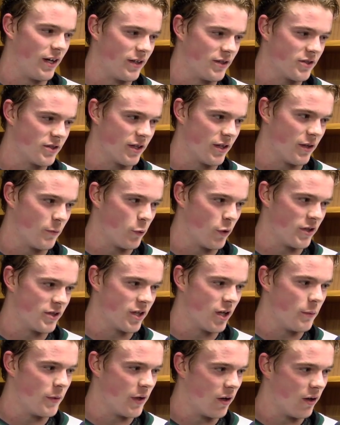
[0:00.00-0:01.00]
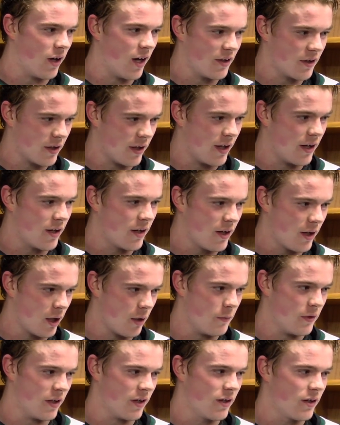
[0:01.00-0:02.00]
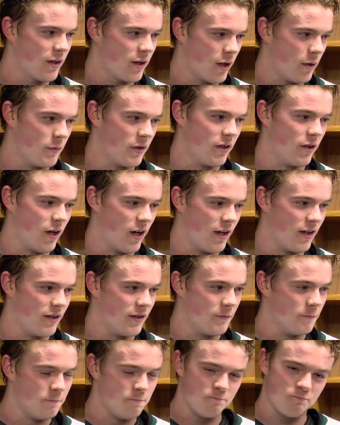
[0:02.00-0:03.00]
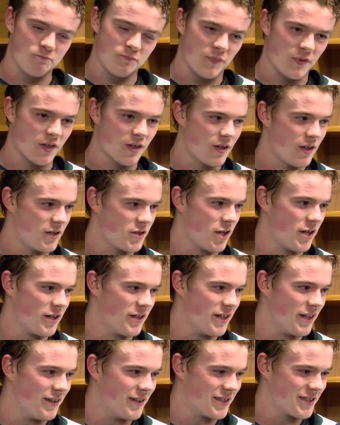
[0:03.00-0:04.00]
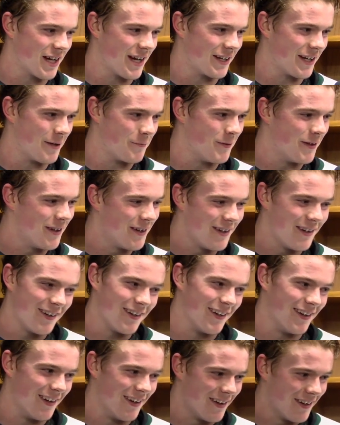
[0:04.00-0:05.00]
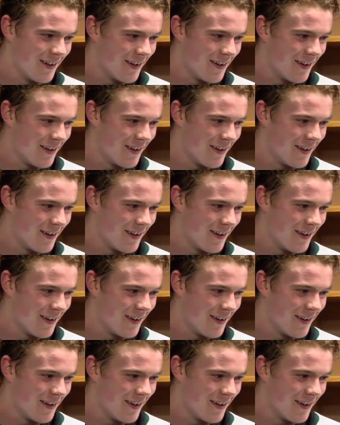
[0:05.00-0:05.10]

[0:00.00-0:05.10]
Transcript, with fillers: in. So the boys helped me out a lot today. Helped me, helped me a lot, and that's all you need in this kind of game.